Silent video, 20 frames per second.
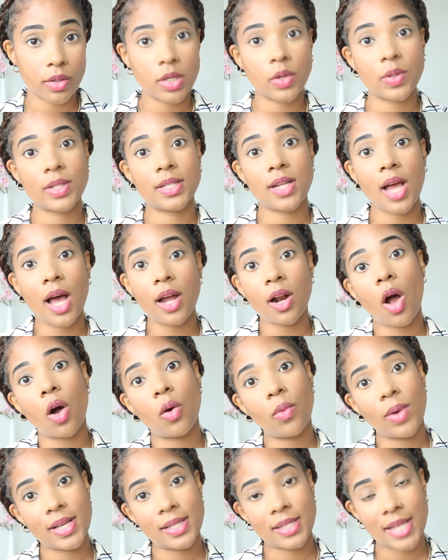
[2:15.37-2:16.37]
So it's not
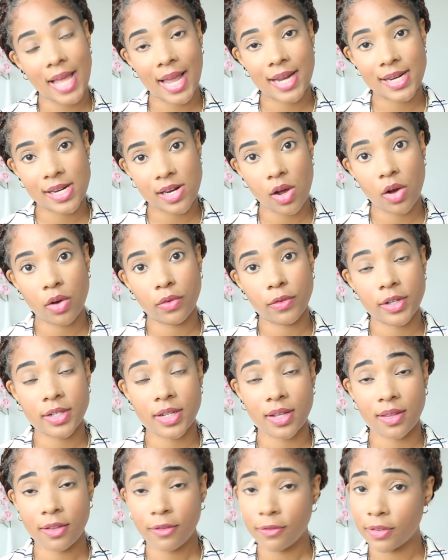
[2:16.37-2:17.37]
always handed over
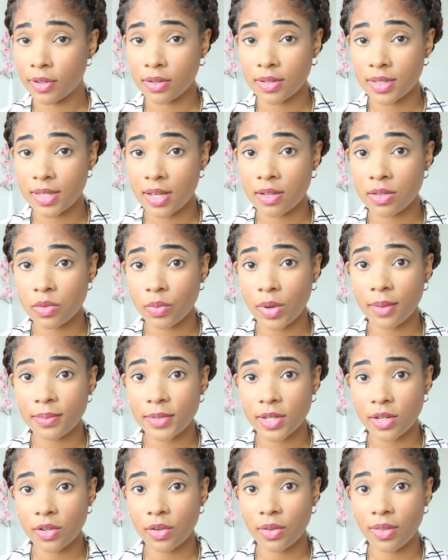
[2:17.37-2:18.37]
to the field sales rep
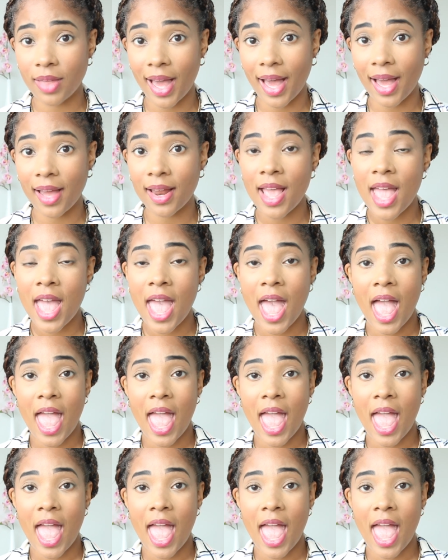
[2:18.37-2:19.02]
to do that.